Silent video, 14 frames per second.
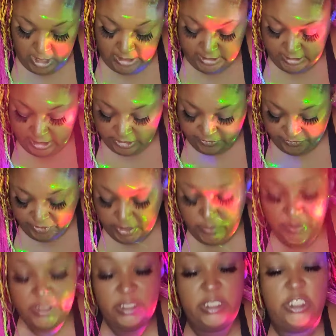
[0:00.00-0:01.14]
It says
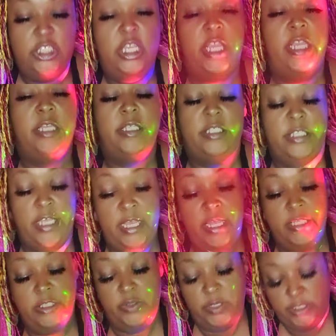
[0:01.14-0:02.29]
frequency change.
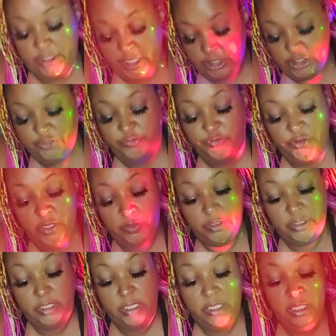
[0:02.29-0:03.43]
Yeah, so he changed your
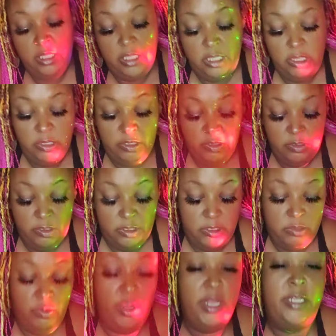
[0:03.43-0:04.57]
frequency
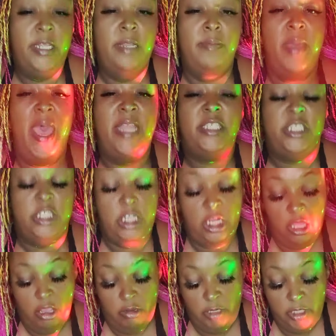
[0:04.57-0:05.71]
where it didn't match any
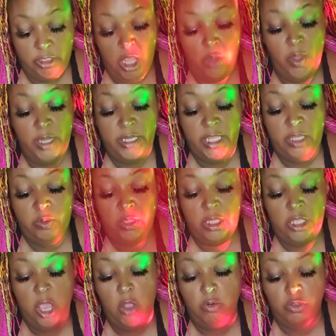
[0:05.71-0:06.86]
longer. Y'all wasn't
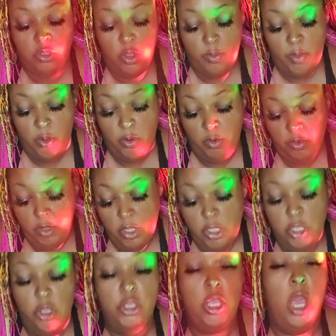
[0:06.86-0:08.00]
equally yoked no more.
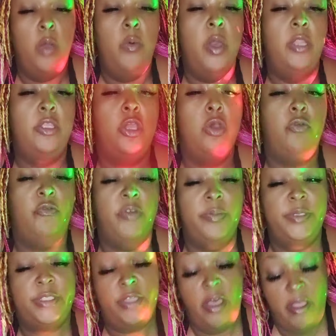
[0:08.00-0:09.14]
Or y'all wasn't yoked from
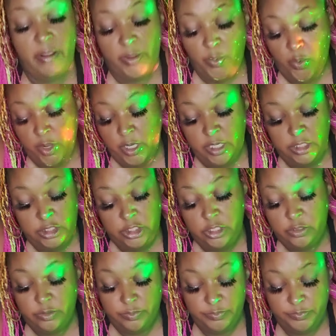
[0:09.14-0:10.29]
the start. One of the
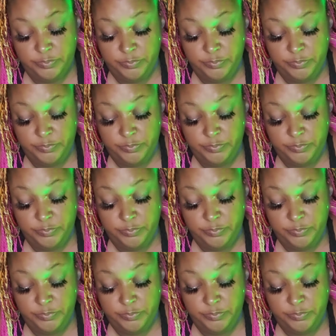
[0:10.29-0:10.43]
two.